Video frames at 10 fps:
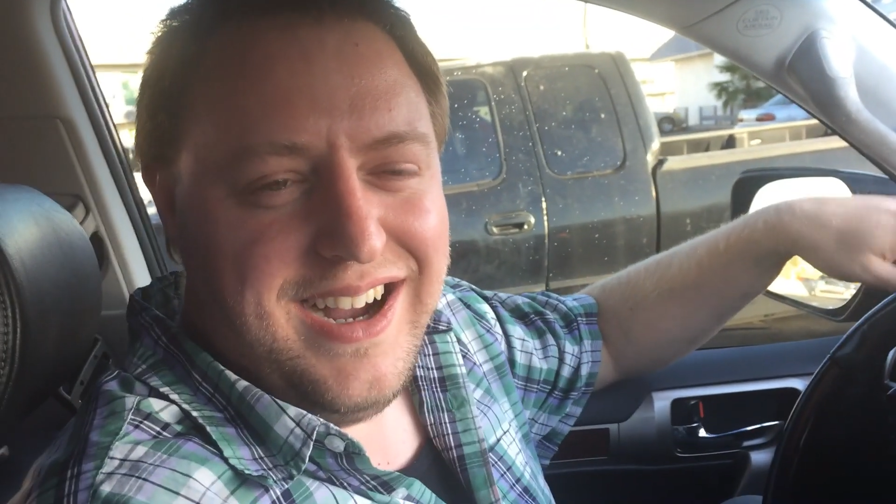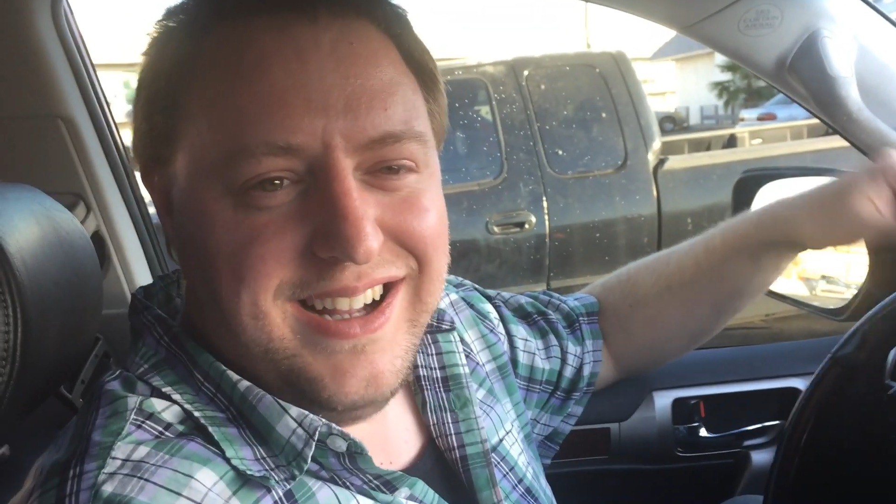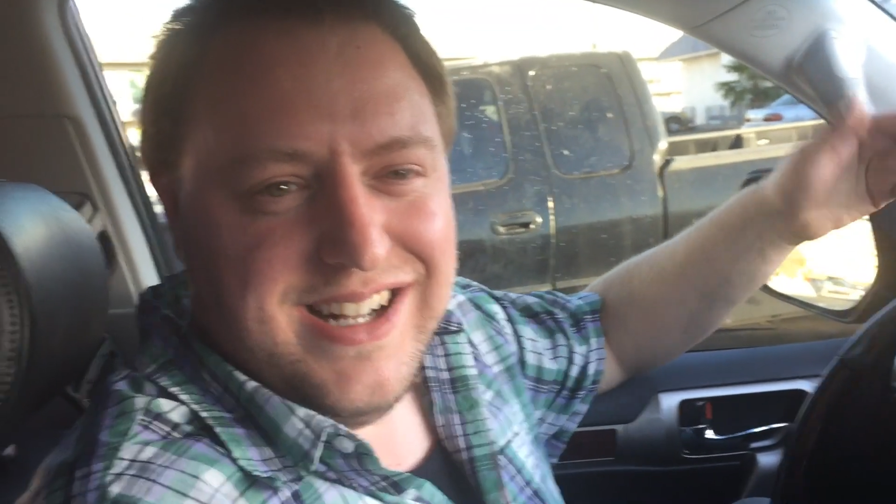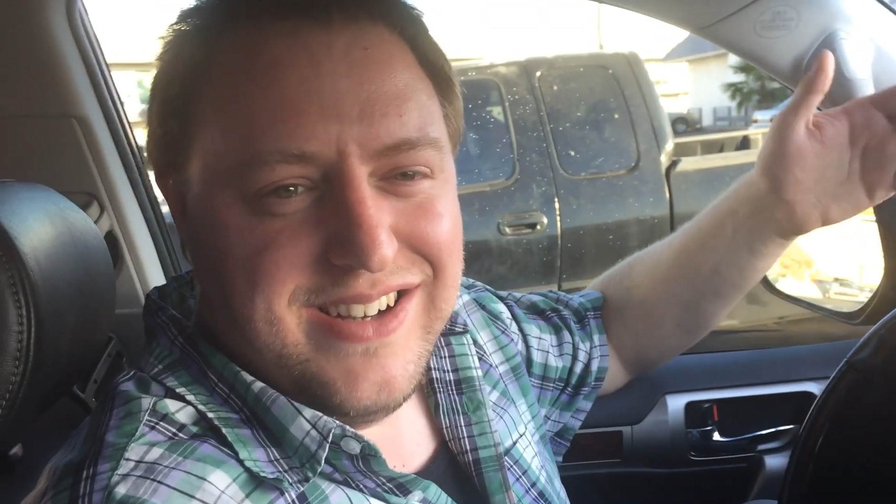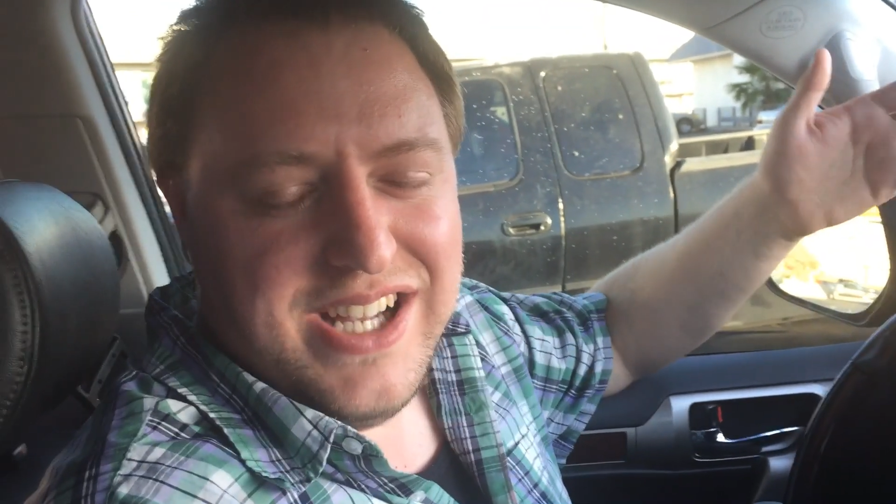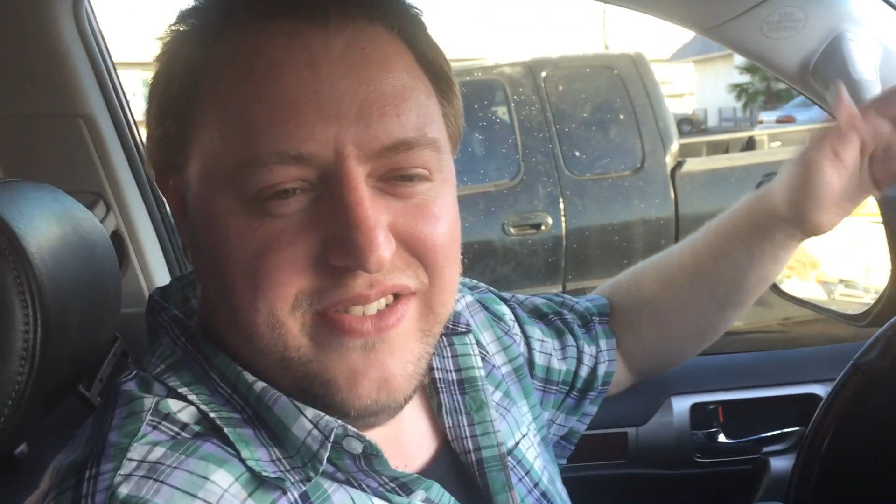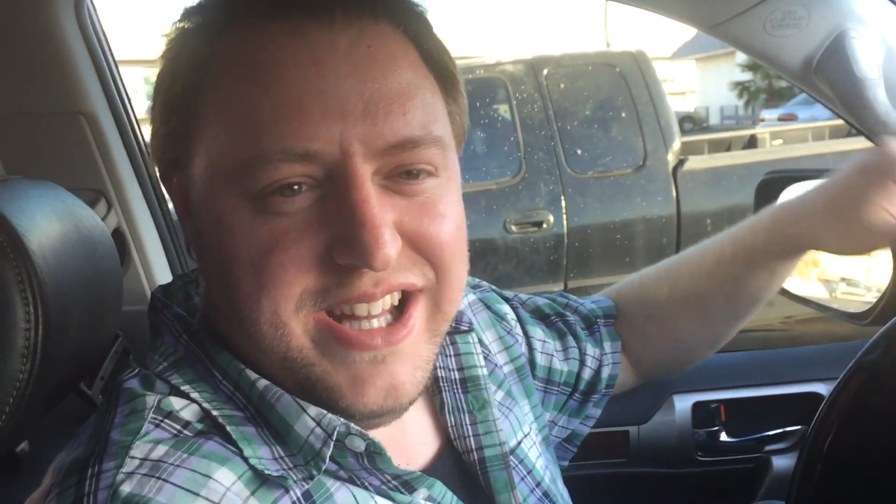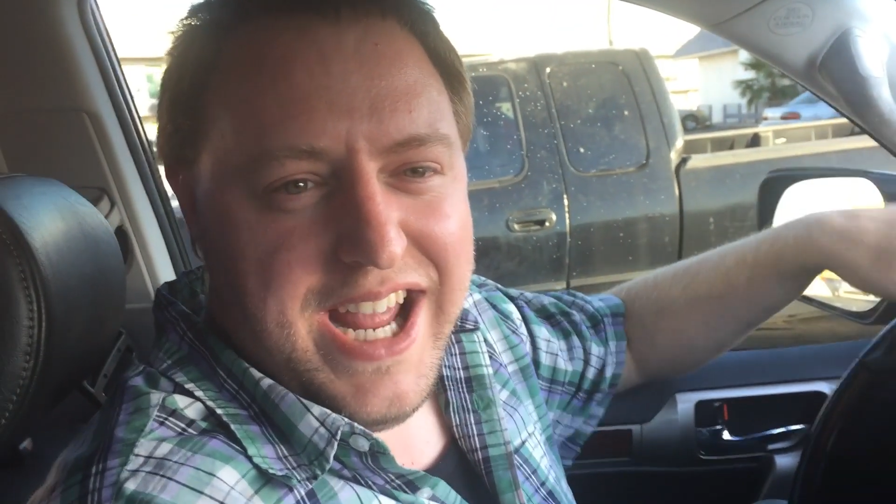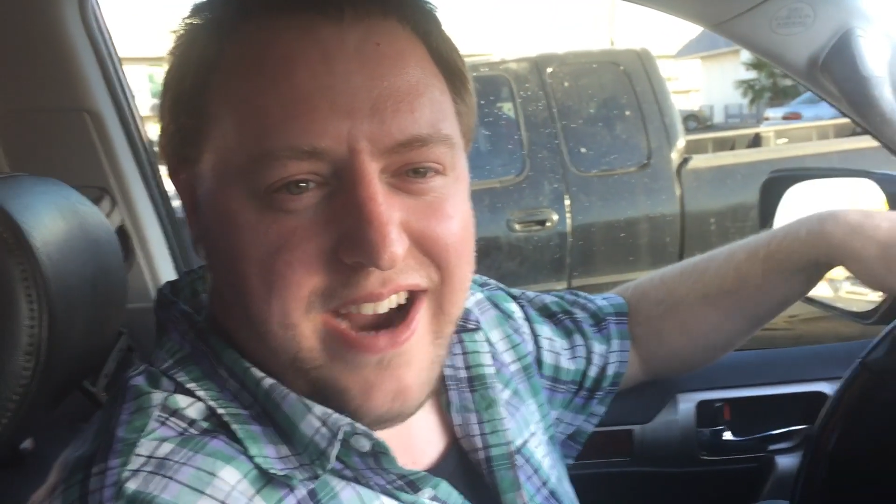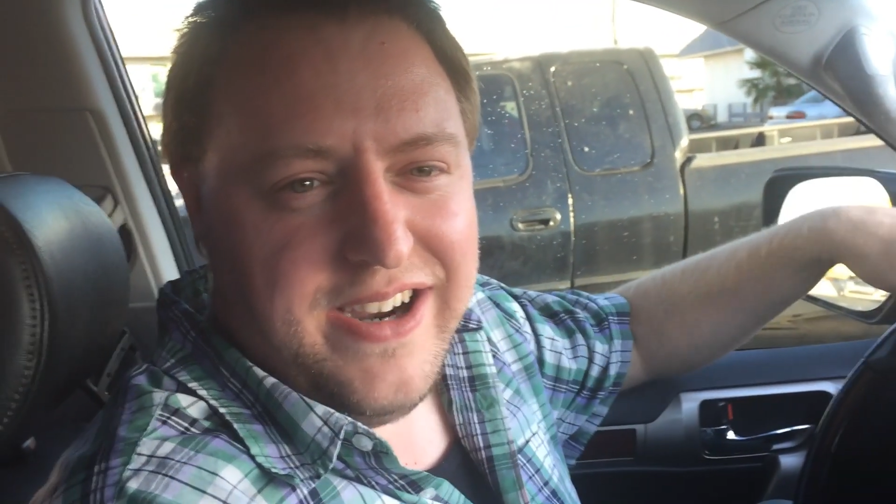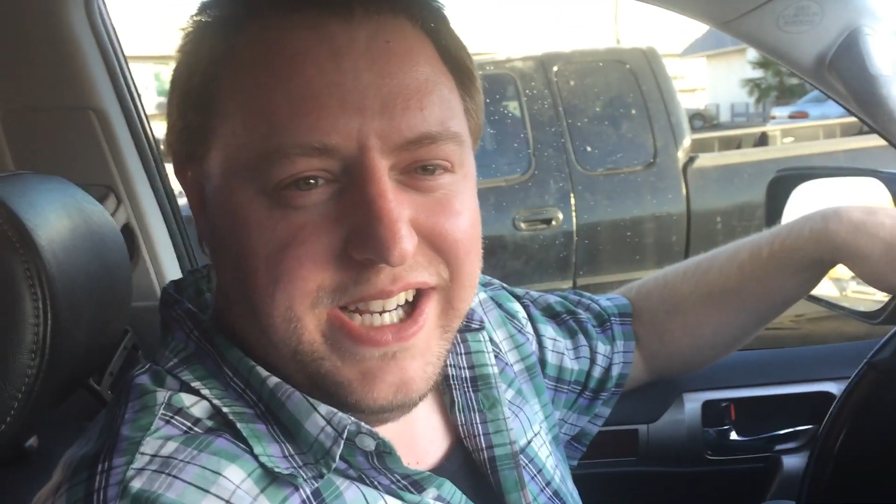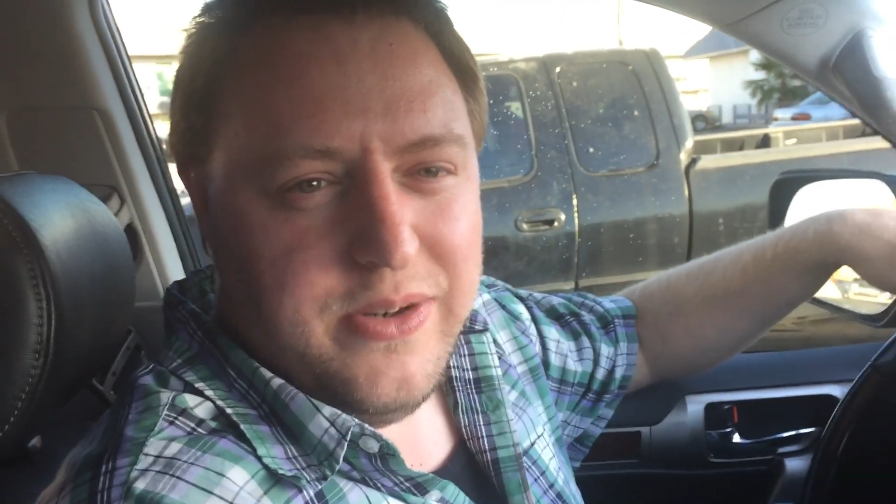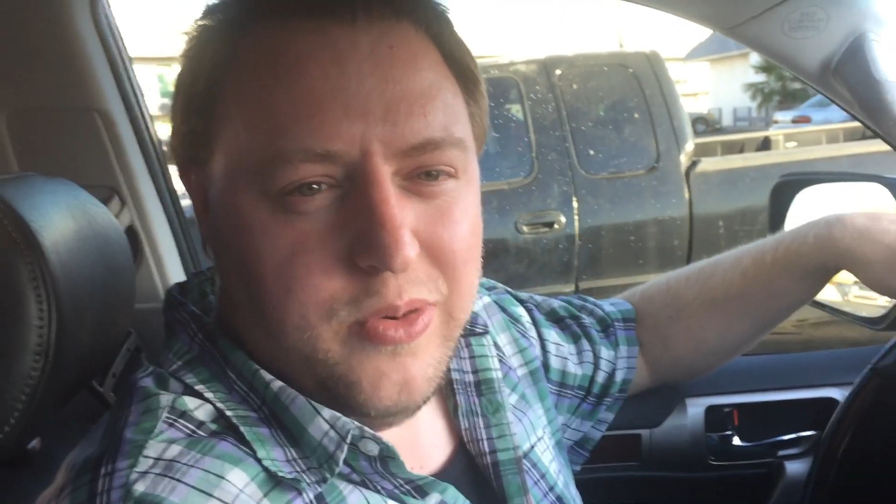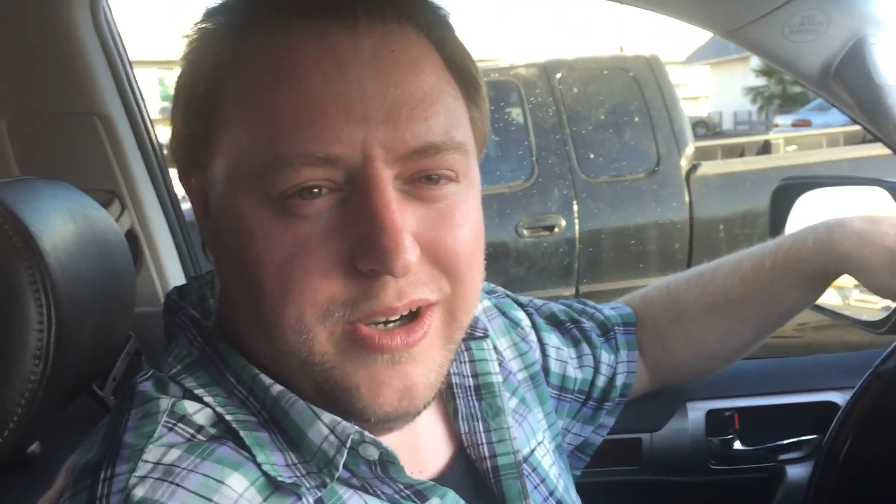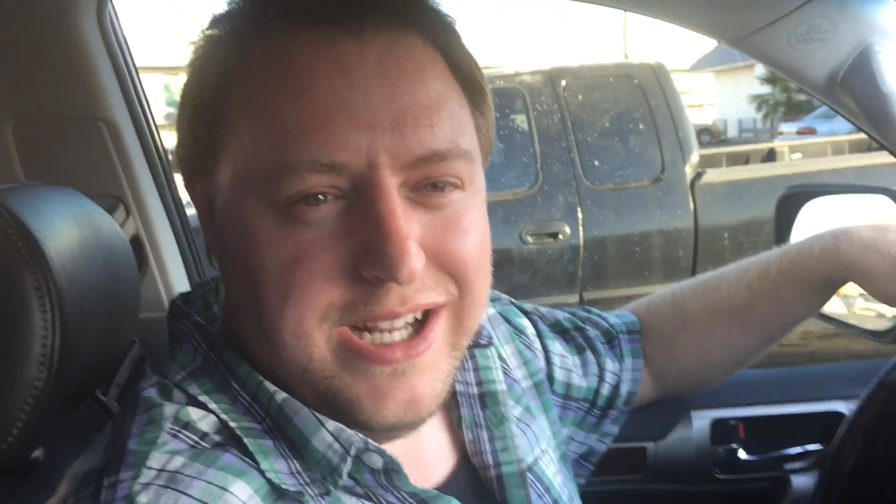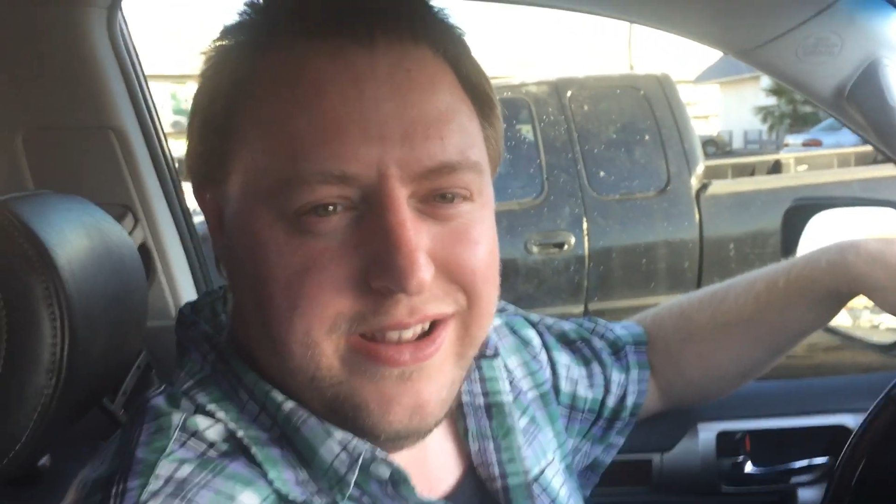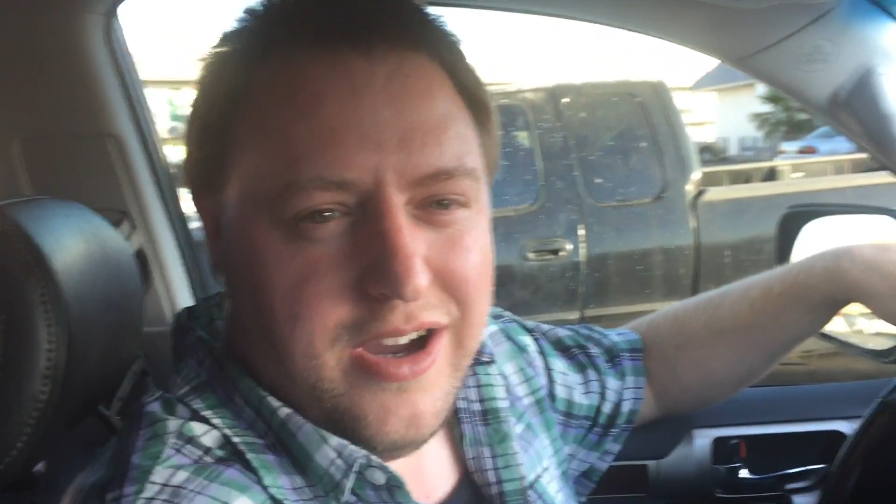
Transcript: Uh, you know, given the area we're in,